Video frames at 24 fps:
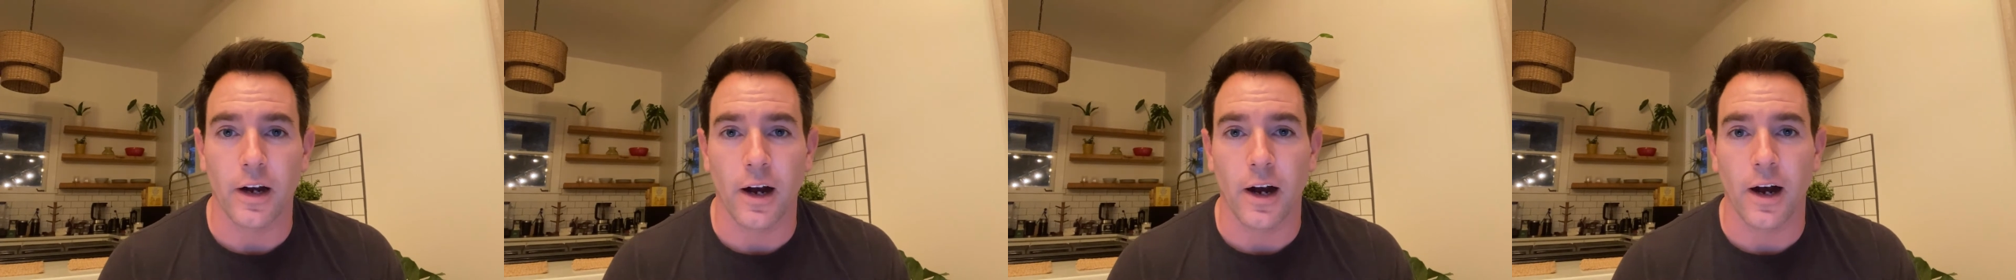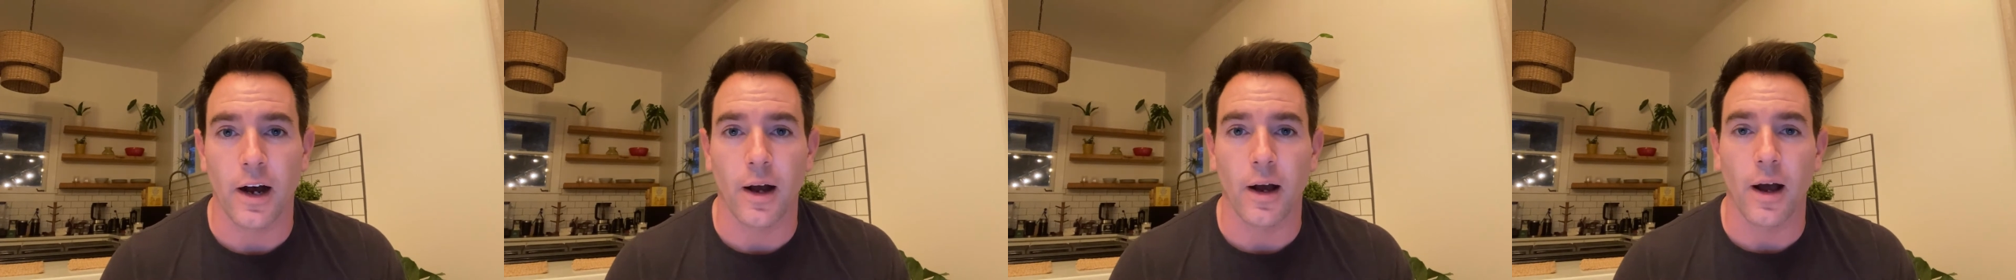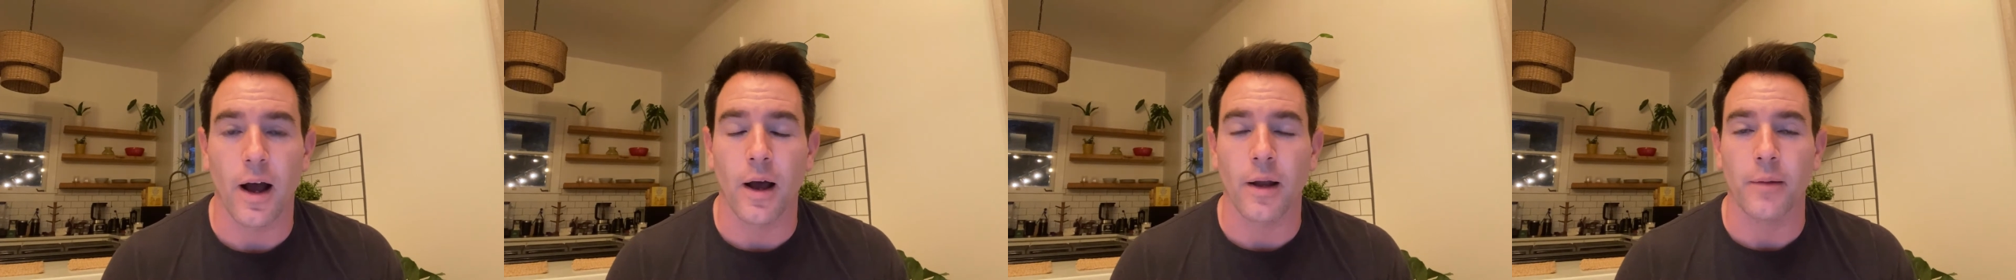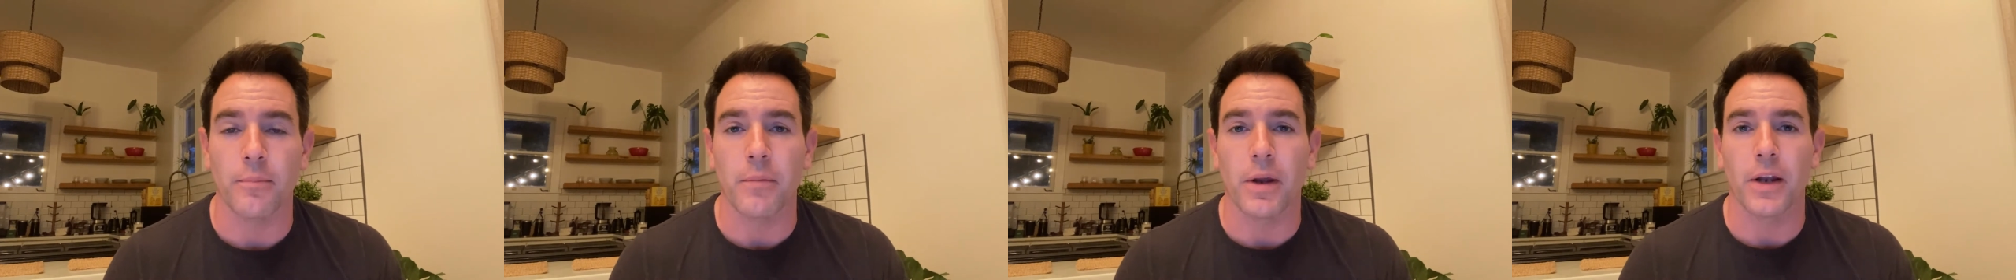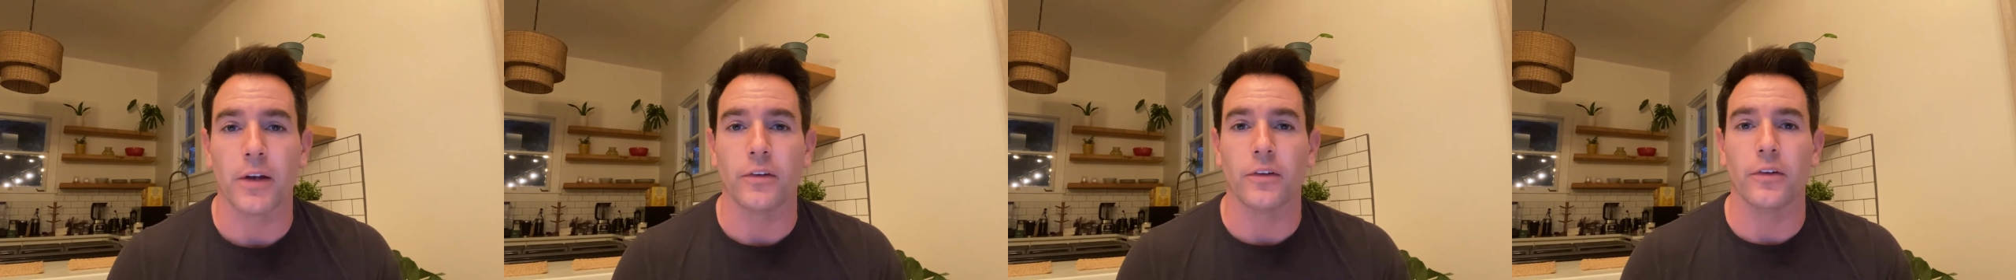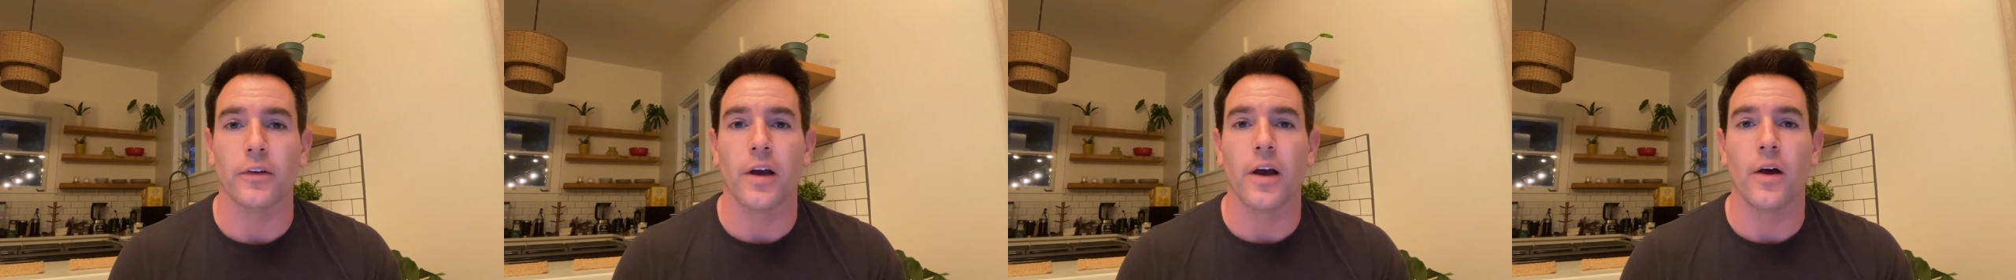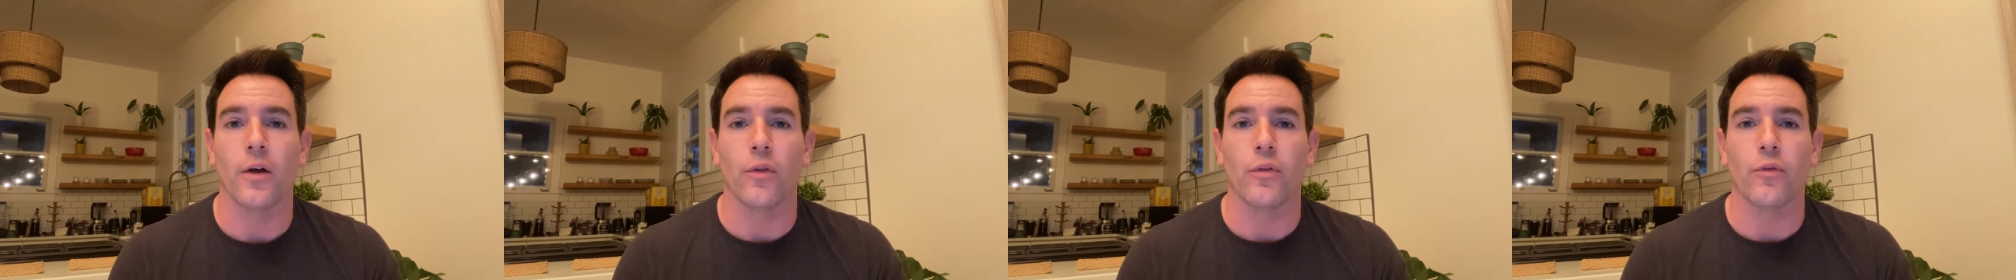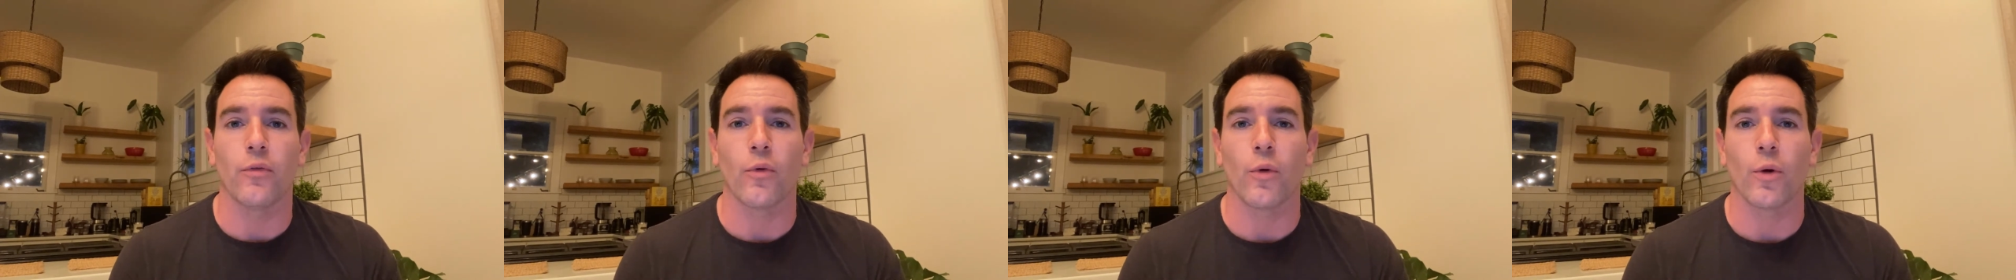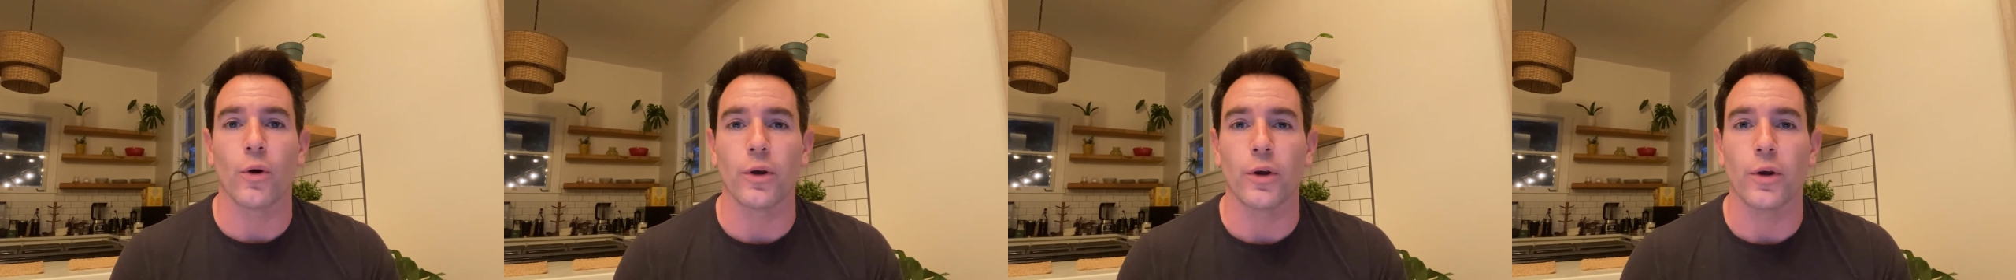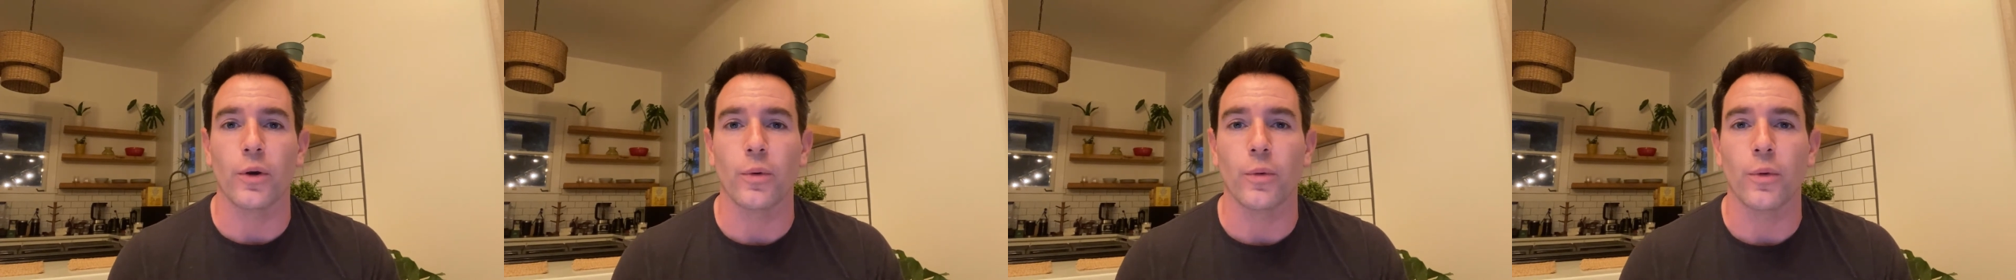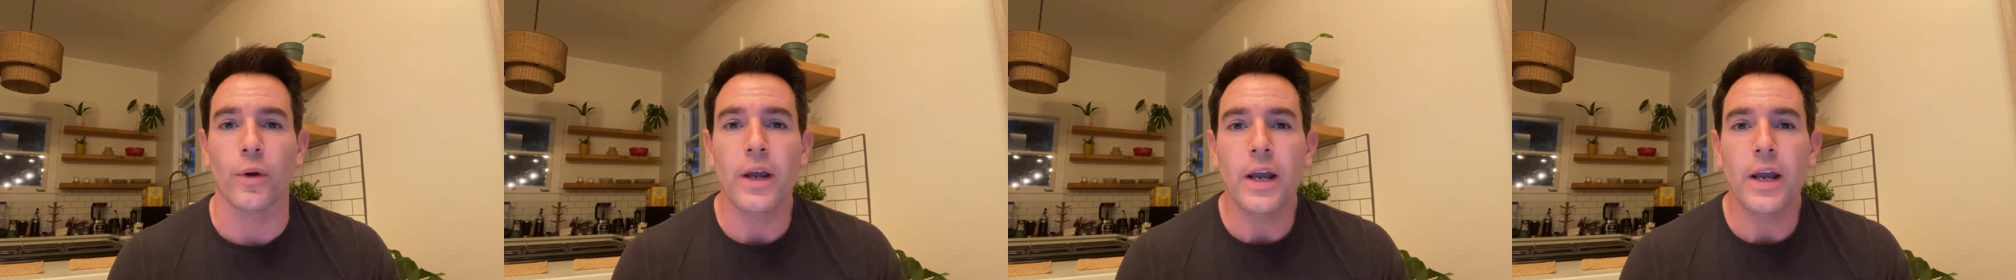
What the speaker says: on mental health for you.